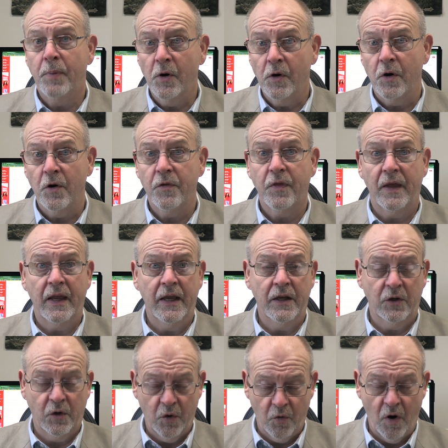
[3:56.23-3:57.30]
birth
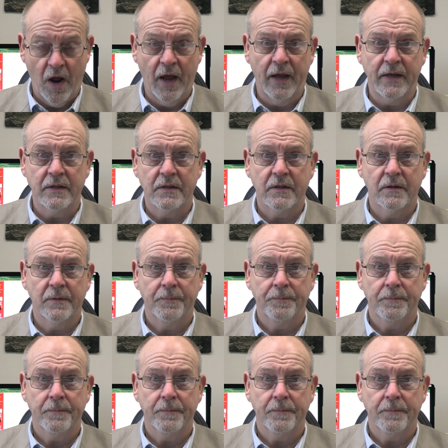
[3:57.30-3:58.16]
in Christ.